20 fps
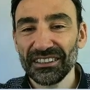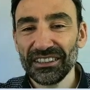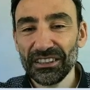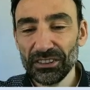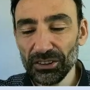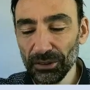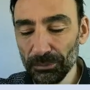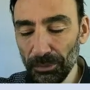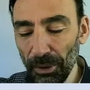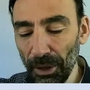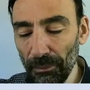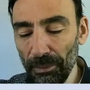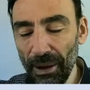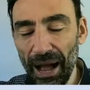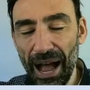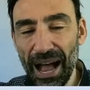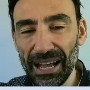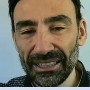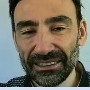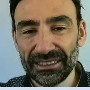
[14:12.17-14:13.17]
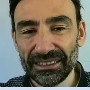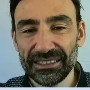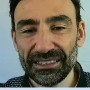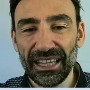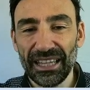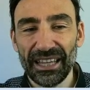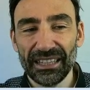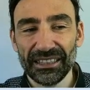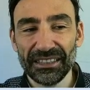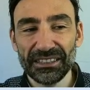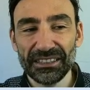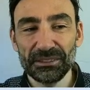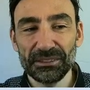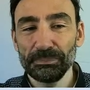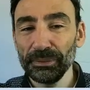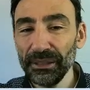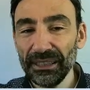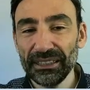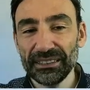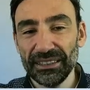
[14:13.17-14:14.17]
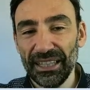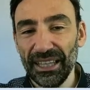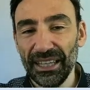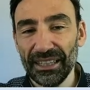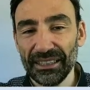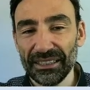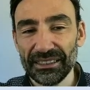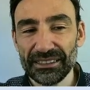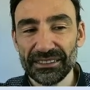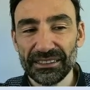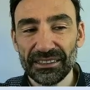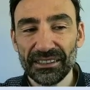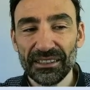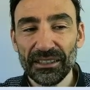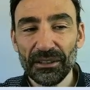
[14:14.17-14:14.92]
So Bob asks Alice, please Alice,